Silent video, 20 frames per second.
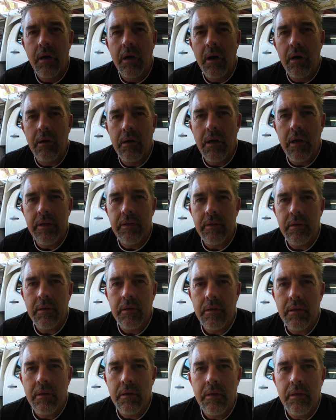Alright,
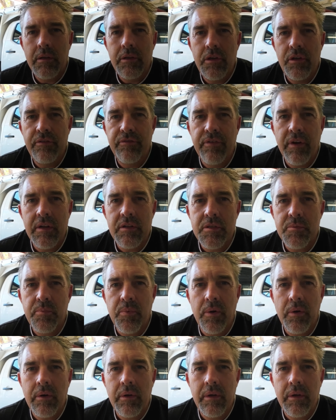new front
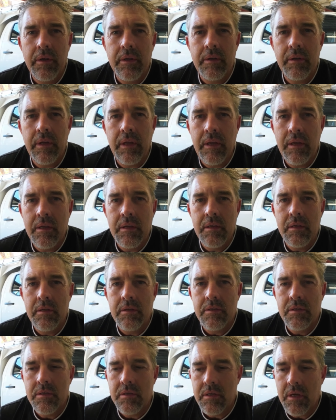sprocket
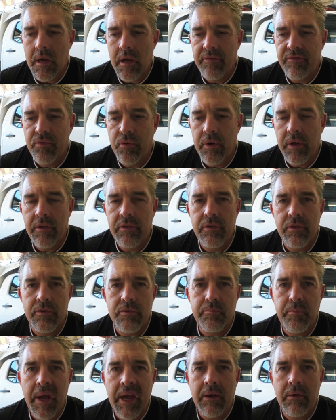is 14
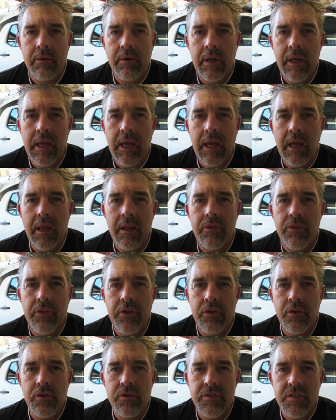tooths back on again.
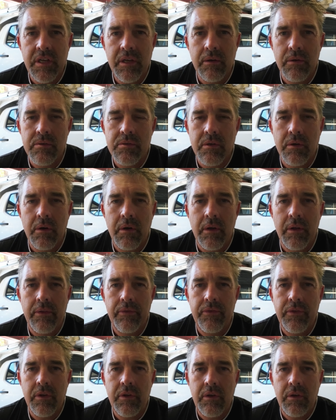The new seal's
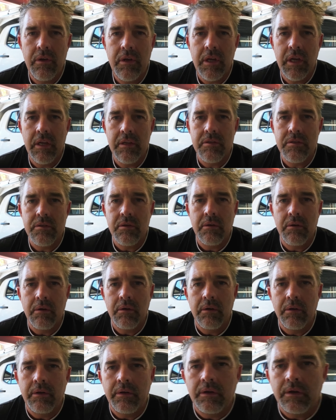on, the new kit's
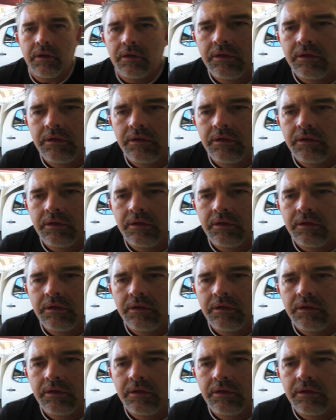on.